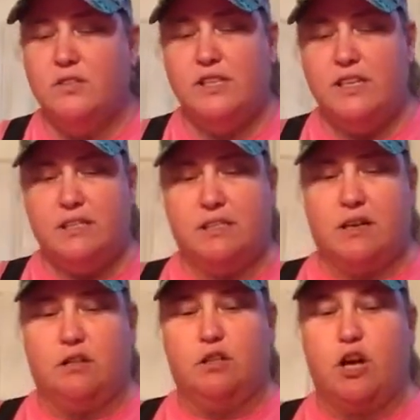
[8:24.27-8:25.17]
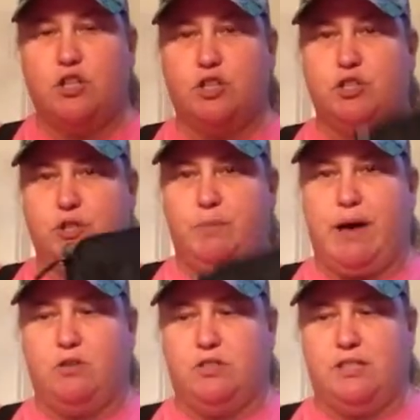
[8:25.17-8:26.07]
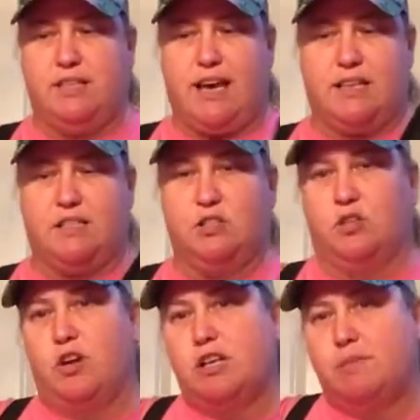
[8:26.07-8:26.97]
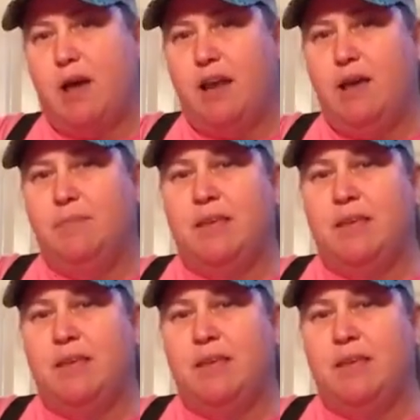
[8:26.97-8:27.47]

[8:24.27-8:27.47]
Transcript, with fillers: these larger 2 pouches as a little crossbody.